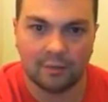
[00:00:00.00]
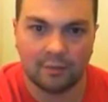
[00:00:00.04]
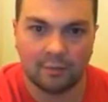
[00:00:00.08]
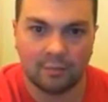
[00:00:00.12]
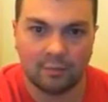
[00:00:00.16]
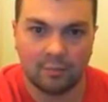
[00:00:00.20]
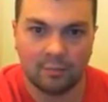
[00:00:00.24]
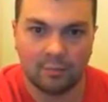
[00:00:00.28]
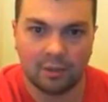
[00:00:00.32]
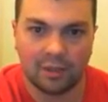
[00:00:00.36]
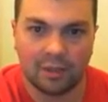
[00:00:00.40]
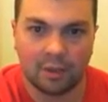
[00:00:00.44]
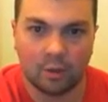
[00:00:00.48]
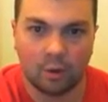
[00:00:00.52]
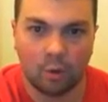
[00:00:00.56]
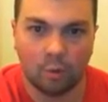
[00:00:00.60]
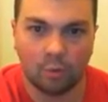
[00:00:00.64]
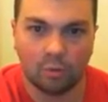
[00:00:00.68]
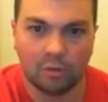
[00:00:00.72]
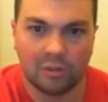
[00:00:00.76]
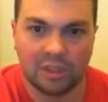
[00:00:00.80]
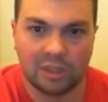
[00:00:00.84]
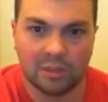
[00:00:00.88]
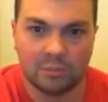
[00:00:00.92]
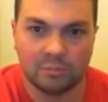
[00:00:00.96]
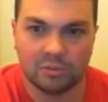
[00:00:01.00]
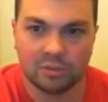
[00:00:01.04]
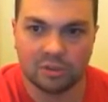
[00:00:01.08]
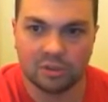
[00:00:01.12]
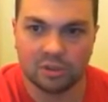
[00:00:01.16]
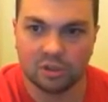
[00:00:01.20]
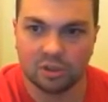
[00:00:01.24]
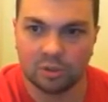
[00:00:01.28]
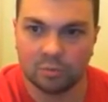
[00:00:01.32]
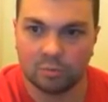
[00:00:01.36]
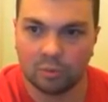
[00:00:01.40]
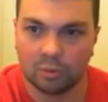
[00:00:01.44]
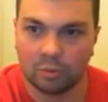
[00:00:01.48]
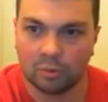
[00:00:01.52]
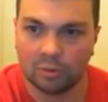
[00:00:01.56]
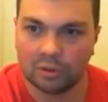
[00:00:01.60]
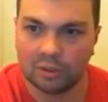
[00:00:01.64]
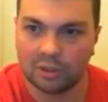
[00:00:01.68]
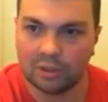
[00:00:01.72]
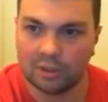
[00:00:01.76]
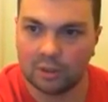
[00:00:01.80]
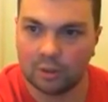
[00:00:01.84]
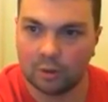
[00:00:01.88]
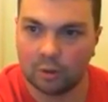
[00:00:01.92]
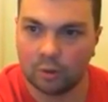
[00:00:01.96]
like all teams in
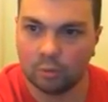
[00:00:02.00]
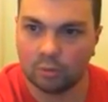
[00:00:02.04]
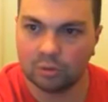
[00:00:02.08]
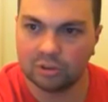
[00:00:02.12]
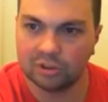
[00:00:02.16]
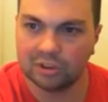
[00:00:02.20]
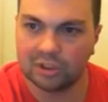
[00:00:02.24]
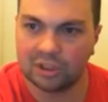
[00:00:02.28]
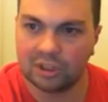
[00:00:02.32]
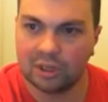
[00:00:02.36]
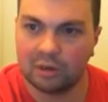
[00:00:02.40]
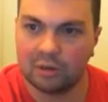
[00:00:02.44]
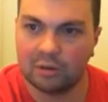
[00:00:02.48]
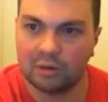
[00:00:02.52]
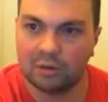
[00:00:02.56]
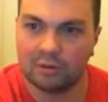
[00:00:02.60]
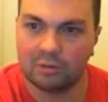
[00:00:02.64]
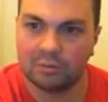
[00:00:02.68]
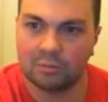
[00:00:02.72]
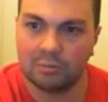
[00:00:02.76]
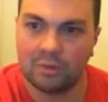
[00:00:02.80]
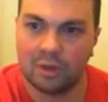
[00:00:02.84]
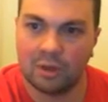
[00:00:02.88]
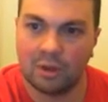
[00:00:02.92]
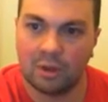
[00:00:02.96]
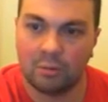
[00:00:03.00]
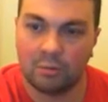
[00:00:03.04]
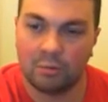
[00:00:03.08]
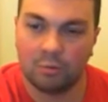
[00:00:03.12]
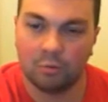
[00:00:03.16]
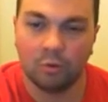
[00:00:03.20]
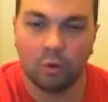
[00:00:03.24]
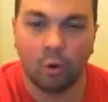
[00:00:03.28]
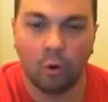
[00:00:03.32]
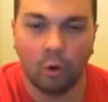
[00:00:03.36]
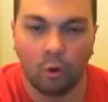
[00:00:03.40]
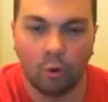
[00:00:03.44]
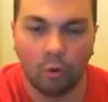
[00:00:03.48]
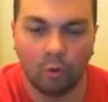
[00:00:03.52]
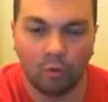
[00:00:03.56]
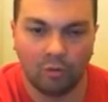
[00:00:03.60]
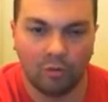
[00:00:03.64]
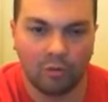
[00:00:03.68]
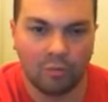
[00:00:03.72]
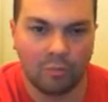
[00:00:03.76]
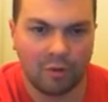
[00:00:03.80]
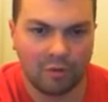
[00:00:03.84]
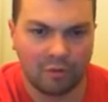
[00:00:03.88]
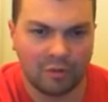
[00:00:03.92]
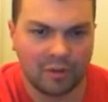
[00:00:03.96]
Gibraltar, they all share, well not all of
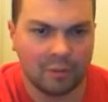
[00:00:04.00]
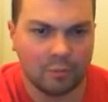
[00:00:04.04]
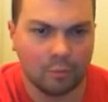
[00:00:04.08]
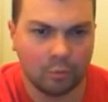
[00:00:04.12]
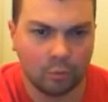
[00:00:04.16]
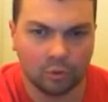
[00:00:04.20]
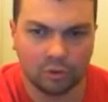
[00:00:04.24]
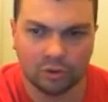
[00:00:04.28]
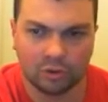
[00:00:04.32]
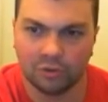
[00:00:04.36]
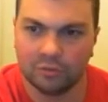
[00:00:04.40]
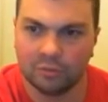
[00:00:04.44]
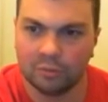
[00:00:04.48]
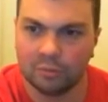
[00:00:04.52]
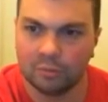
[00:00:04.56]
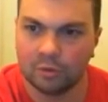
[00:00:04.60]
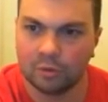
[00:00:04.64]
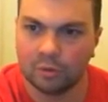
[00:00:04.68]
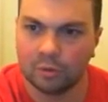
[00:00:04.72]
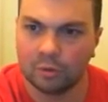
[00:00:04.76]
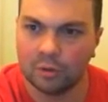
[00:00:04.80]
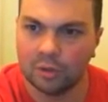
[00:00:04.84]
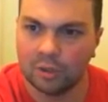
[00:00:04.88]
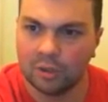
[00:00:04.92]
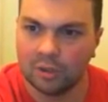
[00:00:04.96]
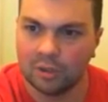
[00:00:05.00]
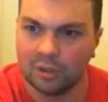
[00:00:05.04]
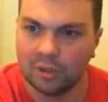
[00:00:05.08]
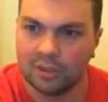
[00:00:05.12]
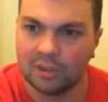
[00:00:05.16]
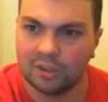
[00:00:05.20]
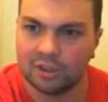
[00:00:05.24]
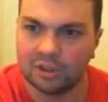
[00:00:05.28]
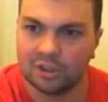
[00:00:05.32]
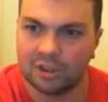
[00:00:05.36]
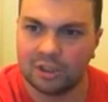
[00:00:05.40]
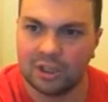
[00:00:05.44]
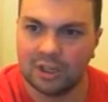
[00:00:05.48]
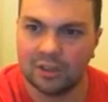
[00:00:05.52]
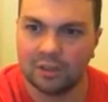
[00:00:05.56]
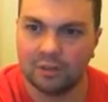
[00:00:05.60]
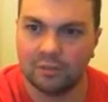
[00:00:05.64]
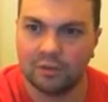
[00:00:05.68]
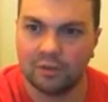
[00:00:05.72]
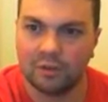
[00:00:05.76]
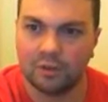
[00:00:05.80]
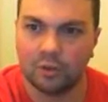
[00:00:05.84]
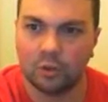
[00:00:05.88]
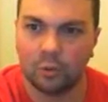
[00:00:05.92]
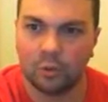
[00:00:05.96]
them, I think most of them do, they share the
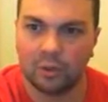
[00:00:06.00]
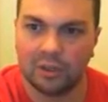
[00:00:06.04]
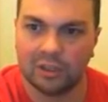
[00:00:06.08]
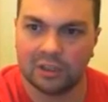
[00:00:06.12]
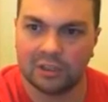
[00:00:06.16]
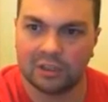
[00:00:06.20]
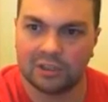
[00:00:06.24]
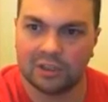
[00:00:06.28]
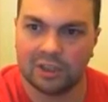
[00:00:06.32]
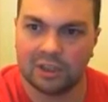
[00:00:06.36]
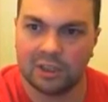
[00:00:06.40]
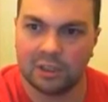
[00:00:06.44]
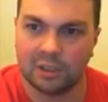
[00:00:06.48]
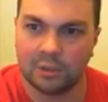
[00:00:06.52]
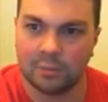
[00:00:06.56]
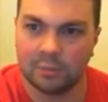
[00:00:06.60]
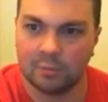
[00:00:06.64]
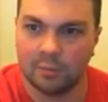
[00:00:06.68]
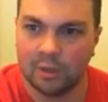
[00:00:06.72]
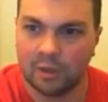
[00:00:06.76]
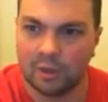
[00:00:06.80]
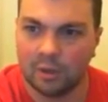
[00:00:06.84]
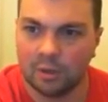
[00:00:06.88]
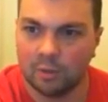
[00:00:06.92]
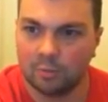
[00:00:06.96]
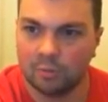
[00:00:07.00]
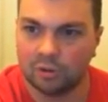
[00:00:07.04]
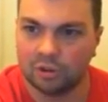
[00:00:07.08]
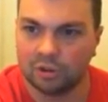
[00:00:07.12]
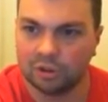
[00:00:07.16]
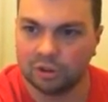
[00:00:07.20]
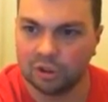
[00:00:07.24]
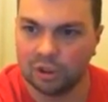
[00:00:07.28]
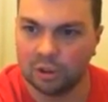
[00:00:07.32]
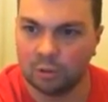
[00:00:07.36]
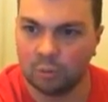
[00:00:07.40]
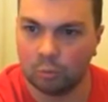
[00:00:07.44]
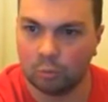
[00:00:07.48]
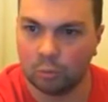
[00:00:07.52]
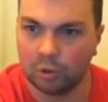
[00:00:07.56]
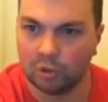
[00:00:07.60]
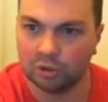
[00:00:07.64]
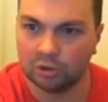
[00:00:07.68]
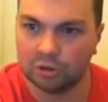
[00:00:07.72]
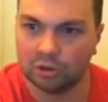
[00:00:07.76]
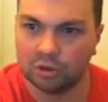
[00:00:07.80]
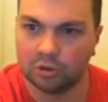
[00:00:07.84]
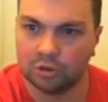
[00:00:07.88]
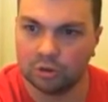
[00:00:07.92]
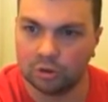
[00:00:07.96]
Victoria Stadium, which is in
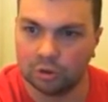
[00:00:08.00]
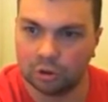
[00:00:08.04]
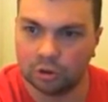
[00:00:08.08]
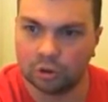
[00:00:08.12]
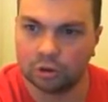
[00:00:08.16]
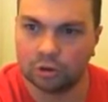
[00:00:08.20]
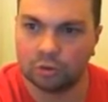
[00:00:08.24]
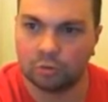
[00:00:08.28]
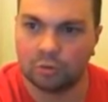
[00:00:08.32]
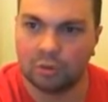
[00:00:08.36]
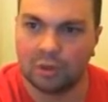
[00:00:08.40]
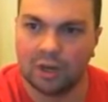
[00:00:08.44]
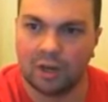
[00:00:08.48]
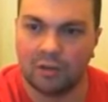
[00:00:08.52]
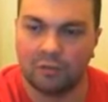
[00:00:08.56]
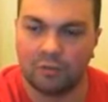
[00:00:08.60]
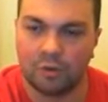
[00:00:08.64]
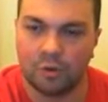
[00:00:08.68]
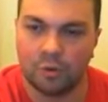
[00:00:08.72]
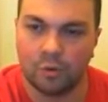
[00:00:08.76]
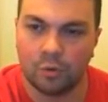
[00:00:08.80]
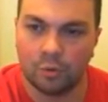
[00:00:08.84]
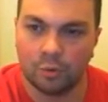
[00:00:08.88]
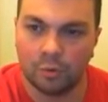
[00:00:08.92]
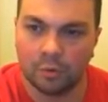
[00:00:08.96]
Winston Churchill Avenue.